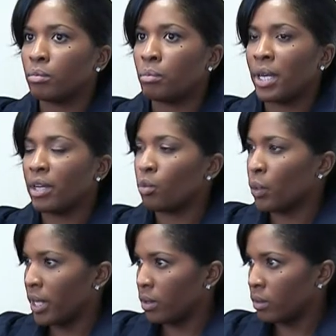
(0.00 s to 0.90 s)
being
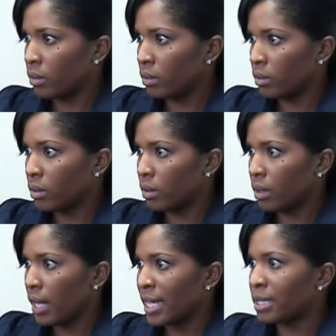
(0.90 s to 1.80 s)
real.
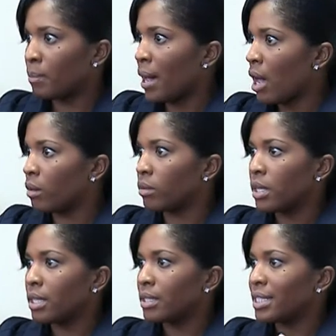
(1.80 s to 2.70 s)
It's about
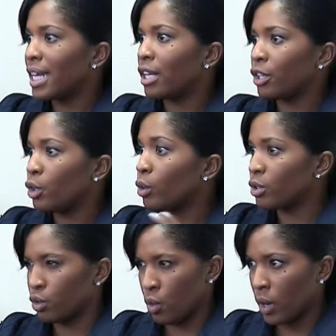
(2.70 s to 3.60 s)
telling your
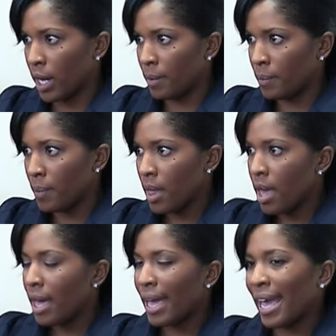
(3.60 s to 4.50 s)
story.
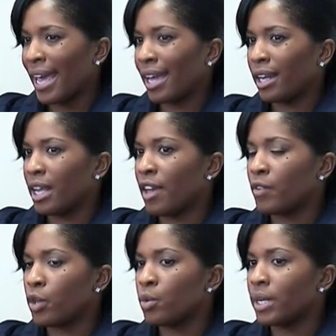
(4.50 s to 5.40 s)
And if
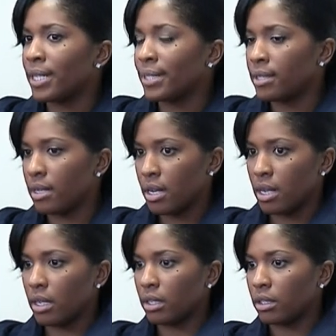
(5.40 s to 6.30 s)
you can
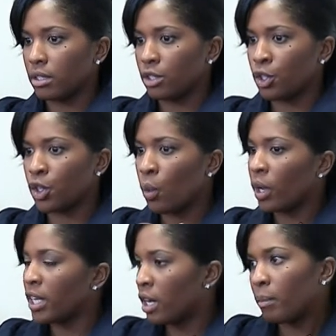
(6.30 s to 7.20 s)
show
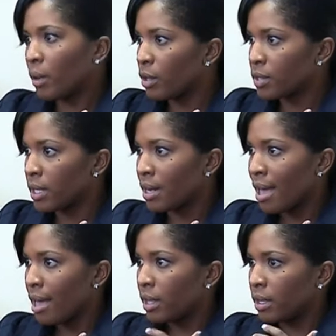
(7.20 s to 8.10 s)
a young person
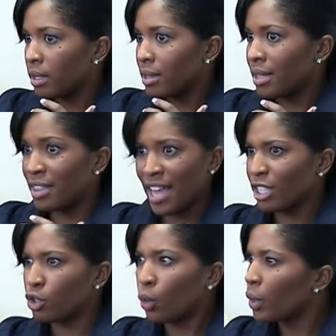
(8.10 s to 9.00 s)
that
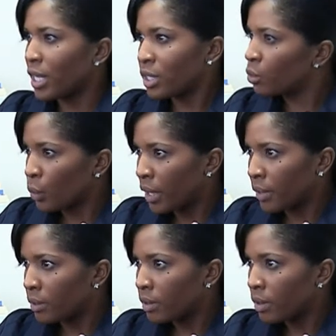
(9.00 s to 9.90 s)
that story isn't
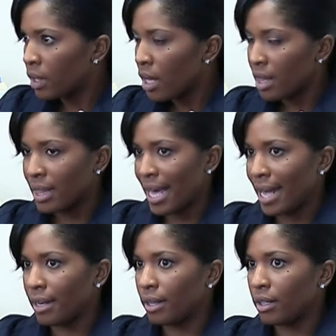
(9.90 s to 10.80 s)
real,
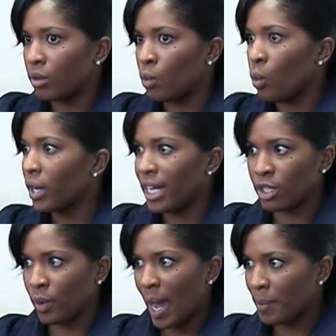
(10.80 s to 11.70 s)
that what
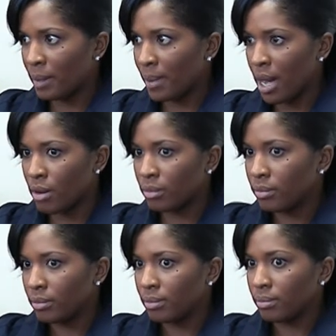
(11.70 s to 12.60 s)
he's rapping about
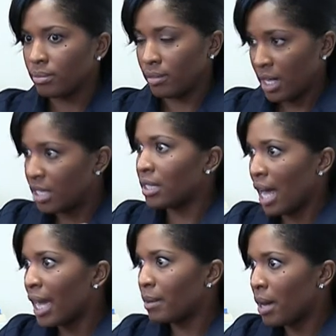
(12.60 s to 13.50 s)
he's
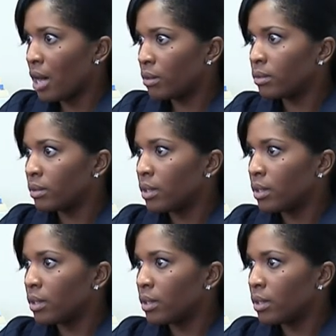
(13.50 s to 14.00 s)
lying about,